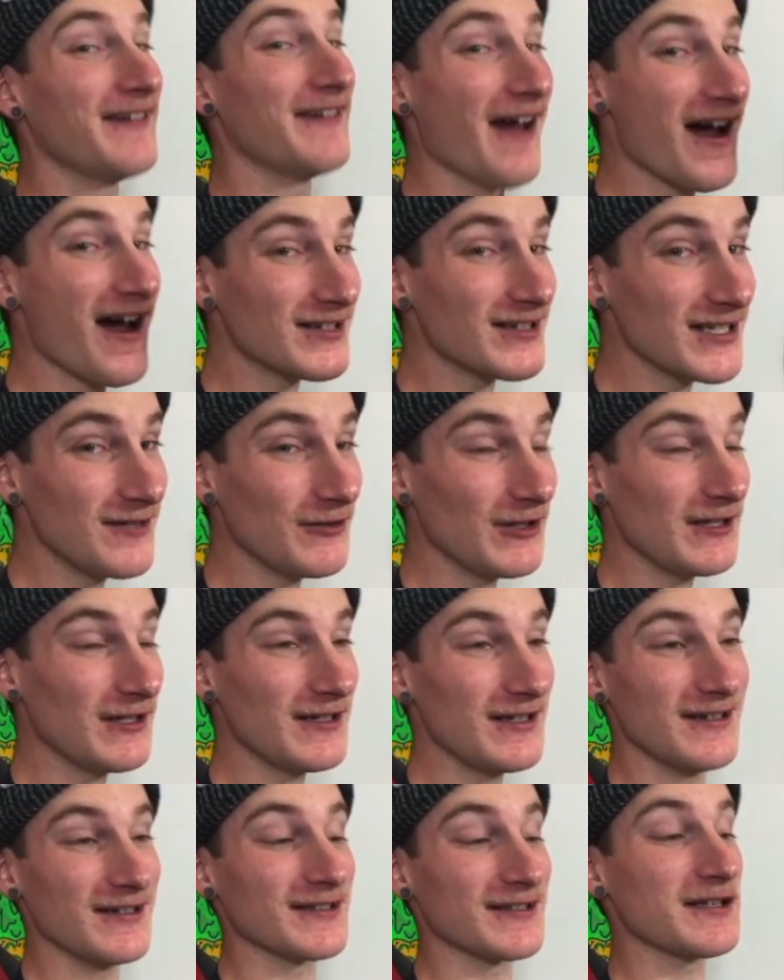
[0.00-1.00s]
Not
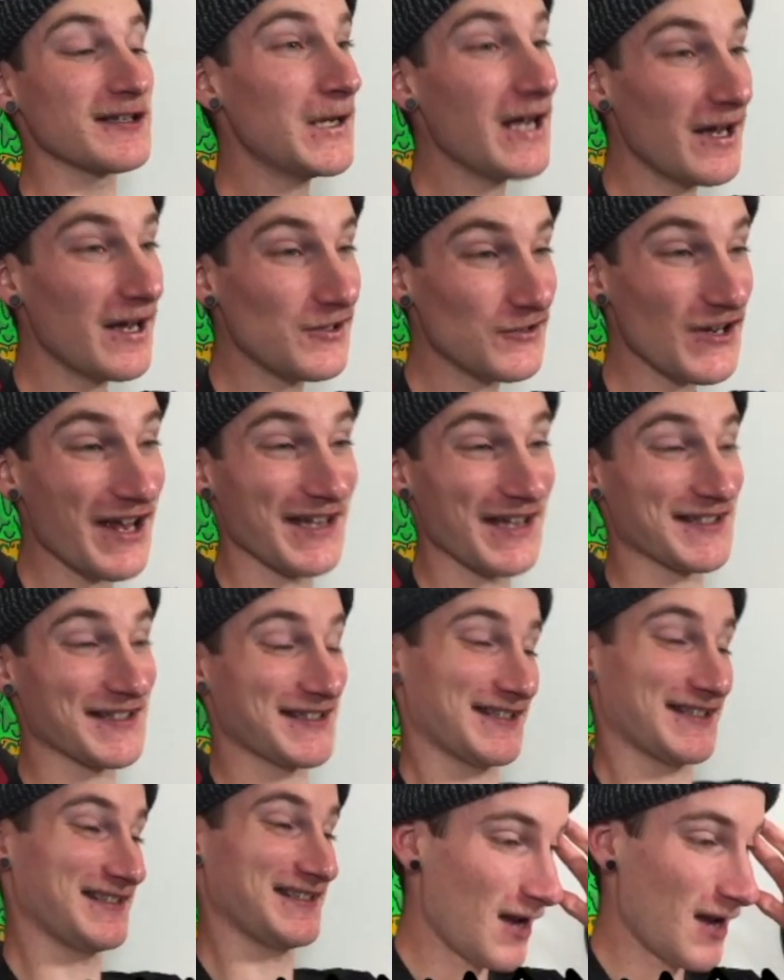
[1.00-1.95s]
DVDs, VHS.